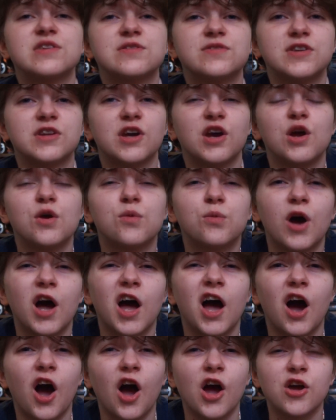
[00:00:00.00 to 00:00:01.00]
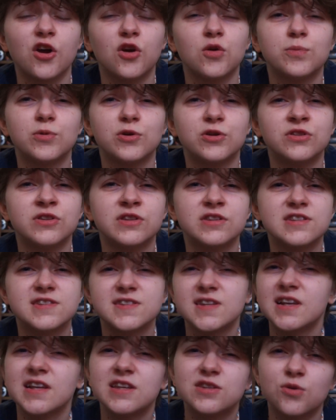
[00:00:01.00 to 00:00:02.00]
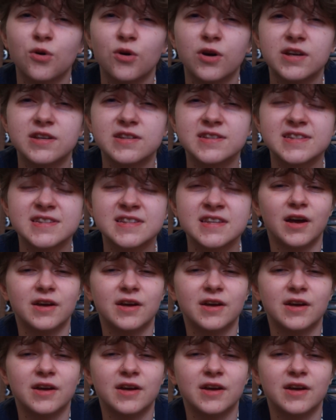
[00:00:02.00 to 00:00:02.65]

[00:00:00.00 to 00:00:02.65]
this video where I open silly toys